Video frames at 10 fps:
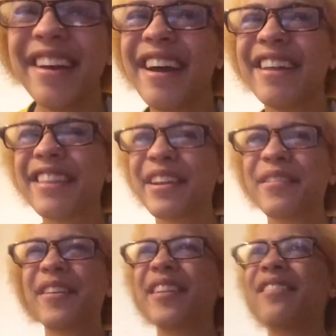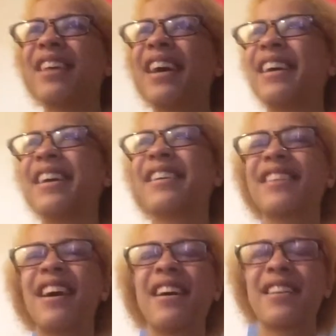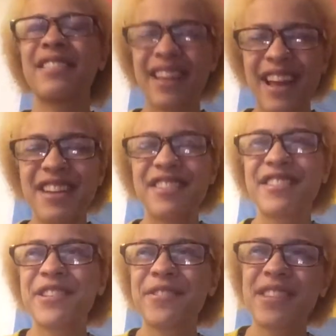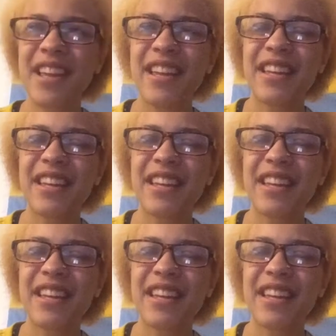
and then when my psychiatrist was like,